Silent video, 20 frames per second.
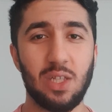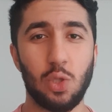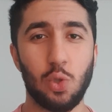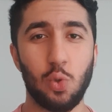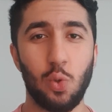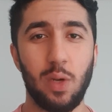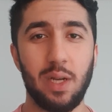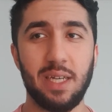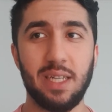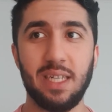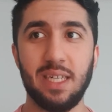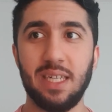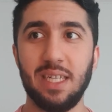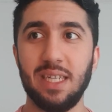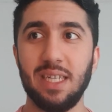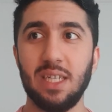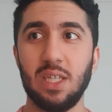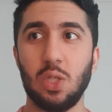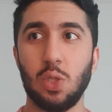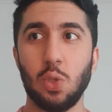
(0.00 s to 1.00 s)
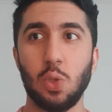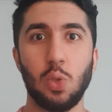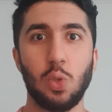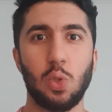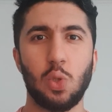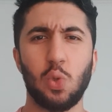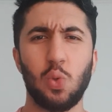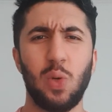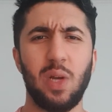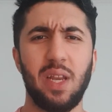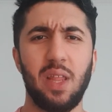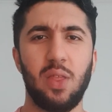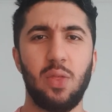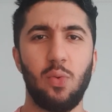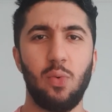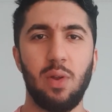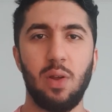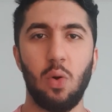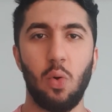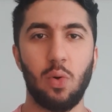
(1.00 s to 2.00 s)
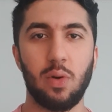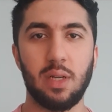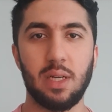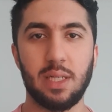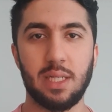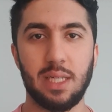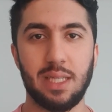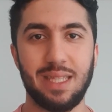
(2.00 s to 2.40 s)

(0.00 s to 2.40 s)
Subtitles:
20 to 23 orders